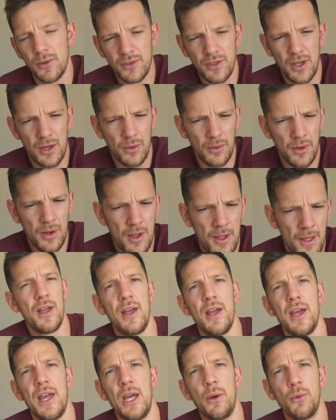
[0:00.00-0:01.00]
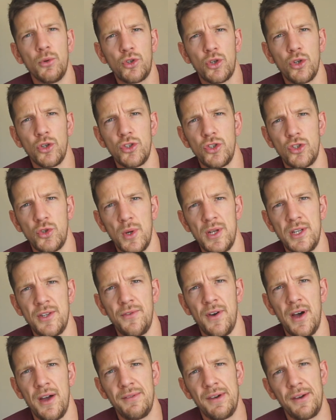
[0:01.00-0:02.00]
So it was cut to
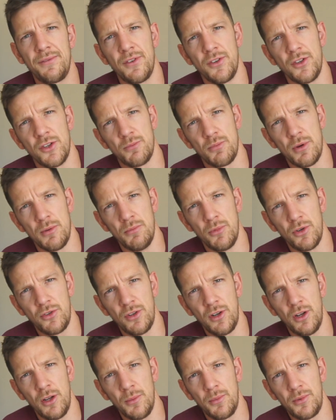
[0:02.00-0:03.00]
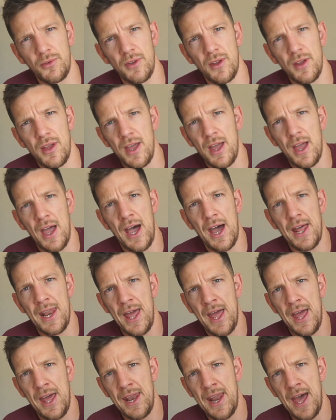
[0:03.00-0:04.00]
25 after the sprint muscle ups, and
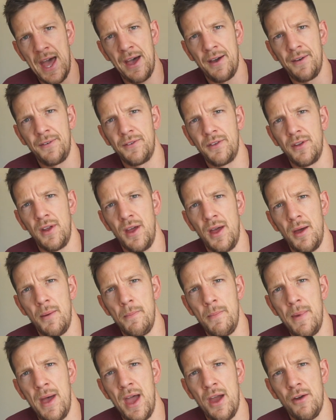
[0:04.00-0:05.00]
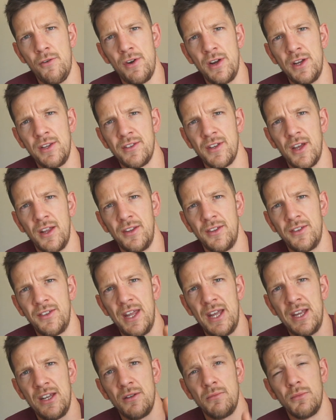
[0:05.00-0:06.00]
then after Mary inside the
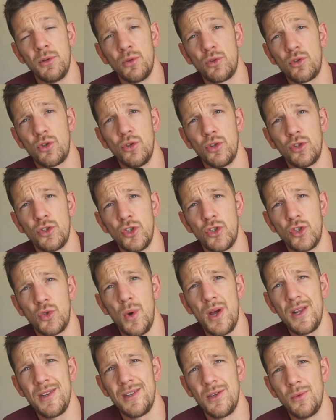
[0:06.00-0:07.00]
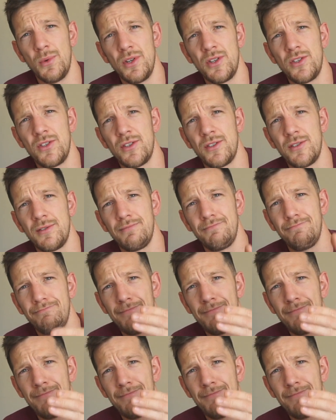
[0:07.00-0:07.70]
stadium it was cut to 20, which